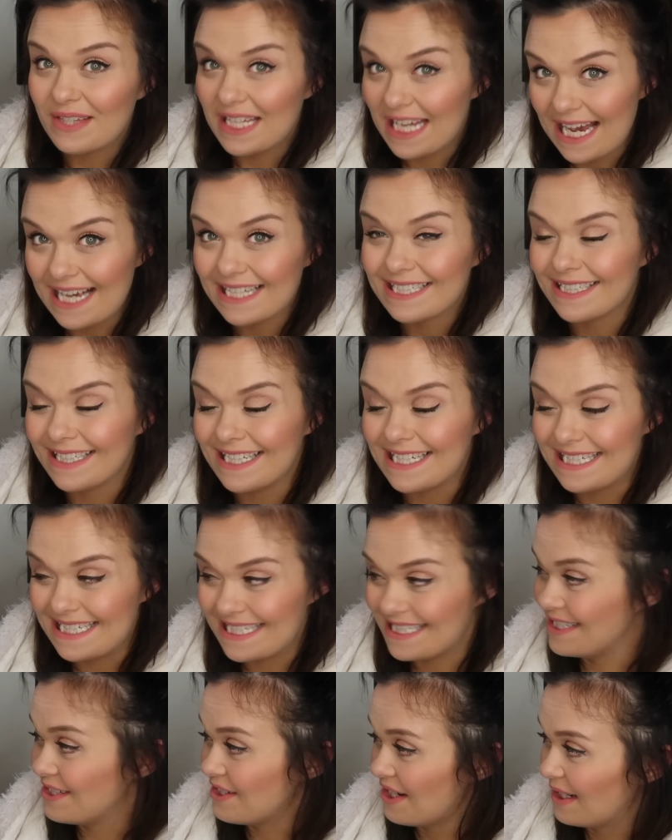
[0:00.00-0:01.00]
Yes,
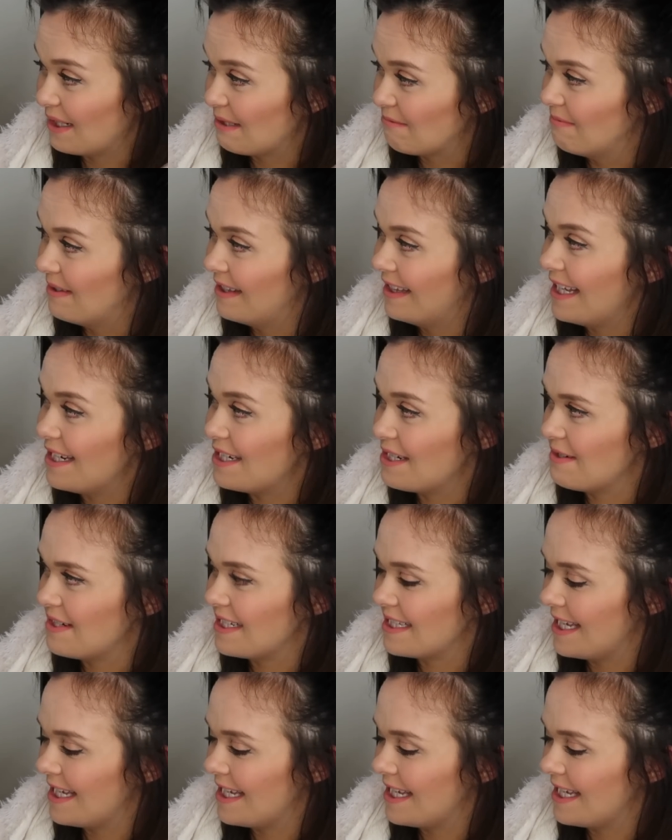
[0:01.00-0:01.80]
ladies and gentlemen, they do